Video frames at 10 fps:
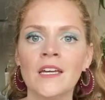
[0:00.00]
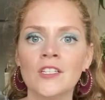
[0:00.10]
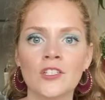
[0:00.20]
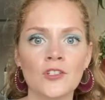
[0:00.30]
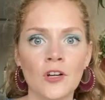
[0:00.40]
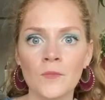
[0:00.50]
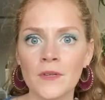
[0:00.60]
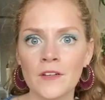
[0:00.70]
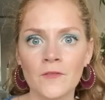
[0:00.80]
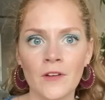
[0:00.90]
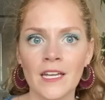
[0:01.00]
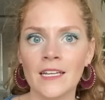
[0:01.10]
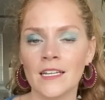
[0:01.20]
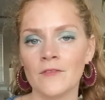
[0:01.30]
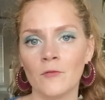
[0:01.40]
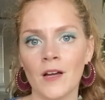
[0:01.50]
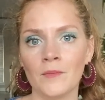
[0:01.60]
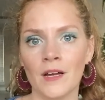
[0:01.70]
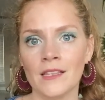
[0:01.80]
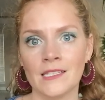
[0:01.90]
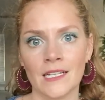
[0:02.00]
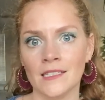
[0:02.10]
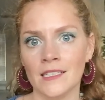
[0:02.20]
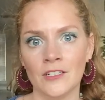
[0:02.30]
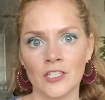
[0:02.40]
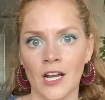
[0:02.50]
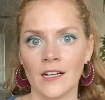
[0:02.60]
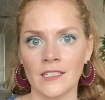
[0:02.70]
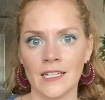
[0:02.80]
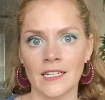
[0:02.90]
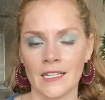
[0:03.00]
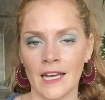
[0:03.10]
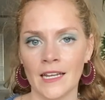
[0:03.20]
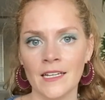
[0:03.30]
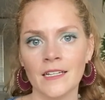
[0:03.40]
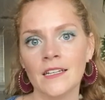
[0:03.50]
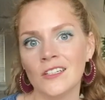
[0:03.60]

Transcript: So don't be afraid if one month suddenly your child can't get it.